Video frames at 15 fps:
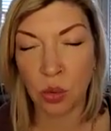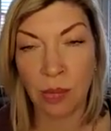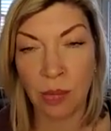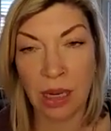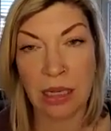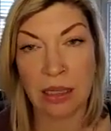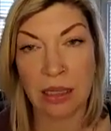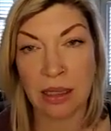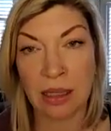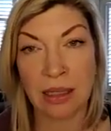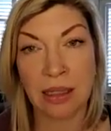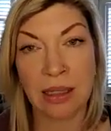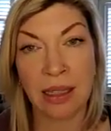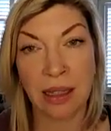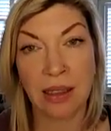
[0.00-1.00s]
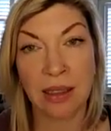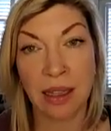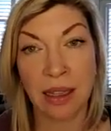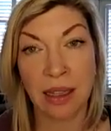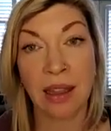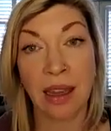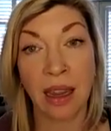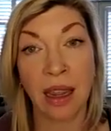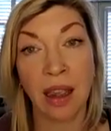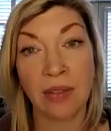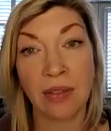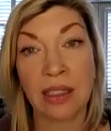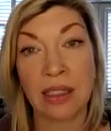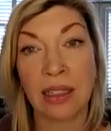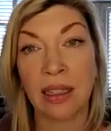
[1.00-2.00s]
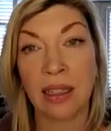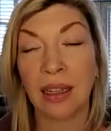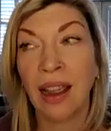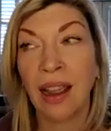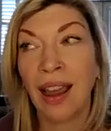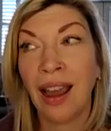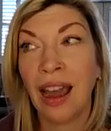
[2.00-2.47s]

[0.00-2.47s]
tremendous success that they have seen.